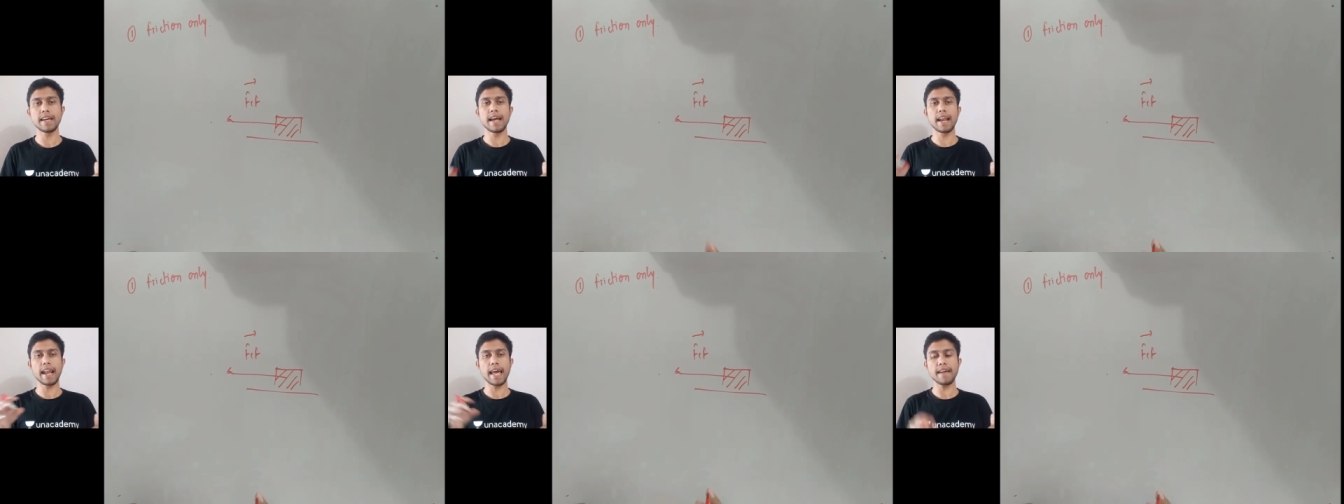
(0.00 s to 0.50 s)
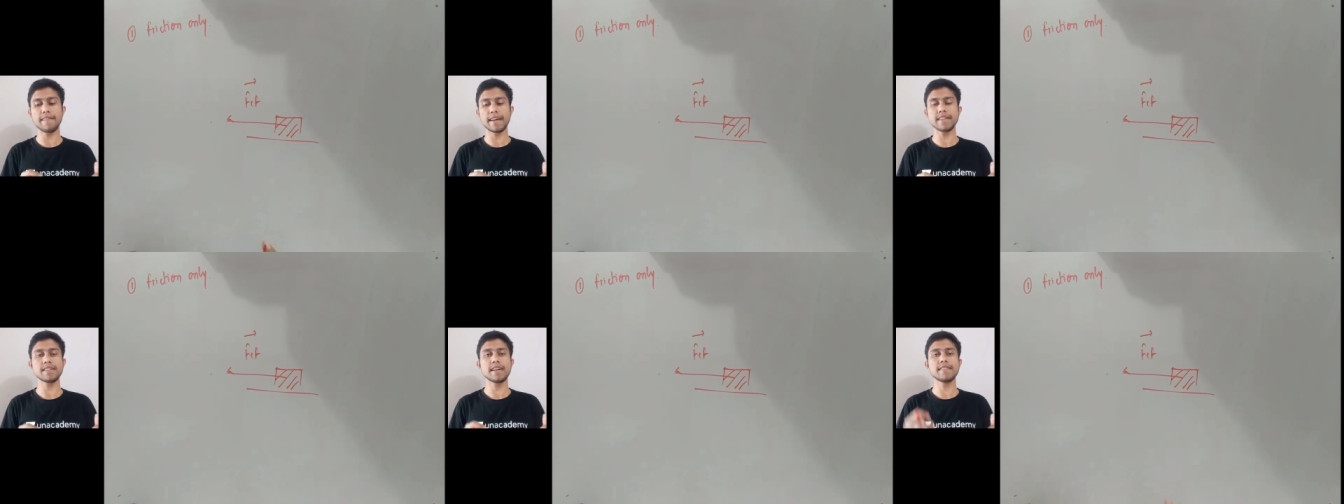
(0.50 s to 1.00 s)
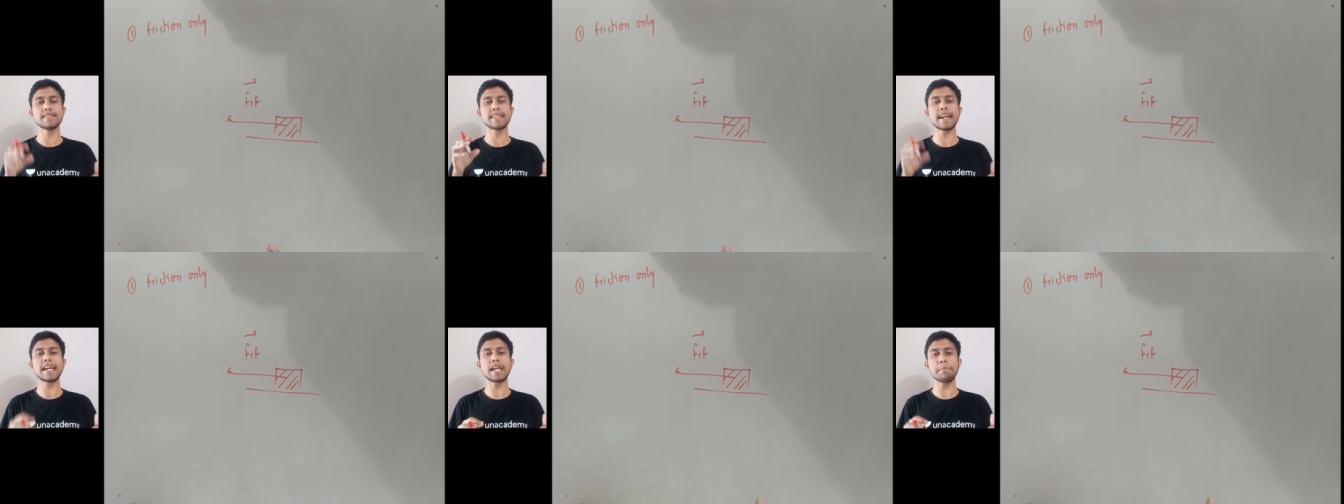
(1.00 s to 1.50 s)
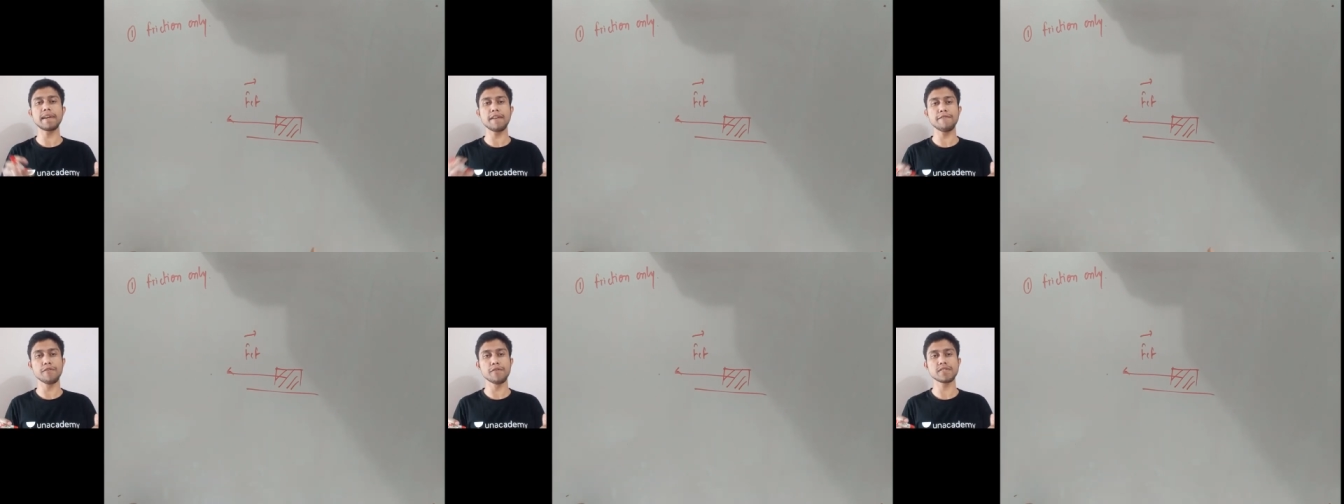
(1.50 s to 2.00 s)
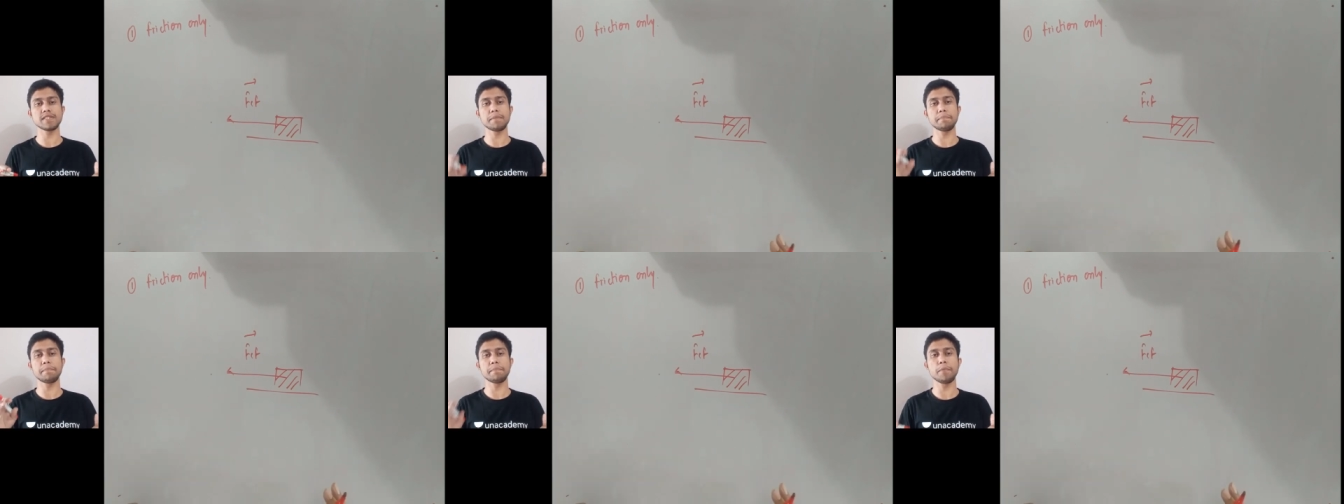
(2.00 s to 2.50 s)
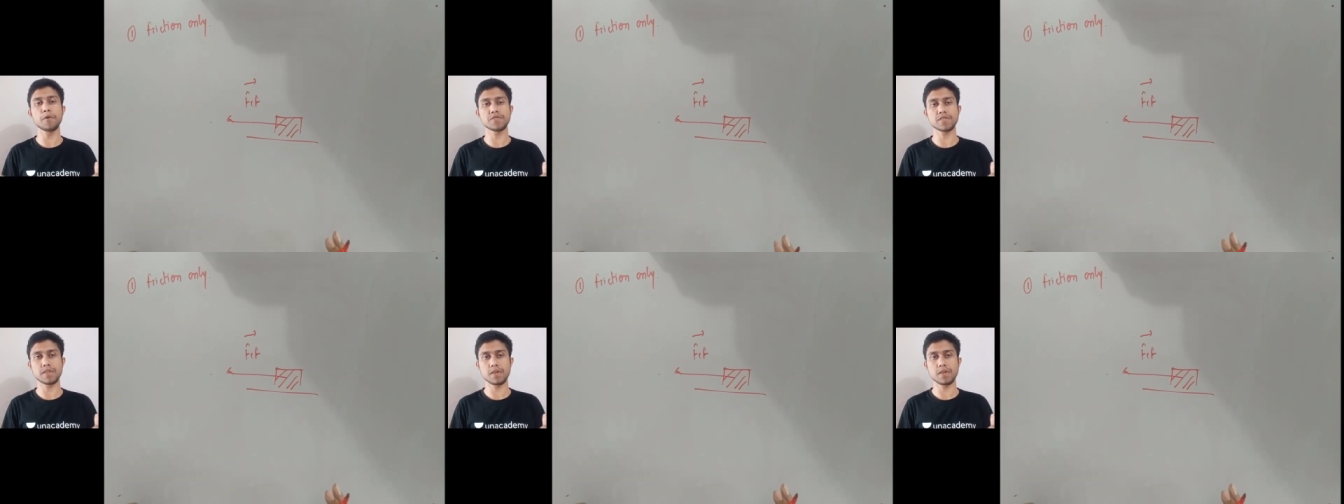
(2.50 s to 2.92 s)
Likewise, the centripetal force is a post,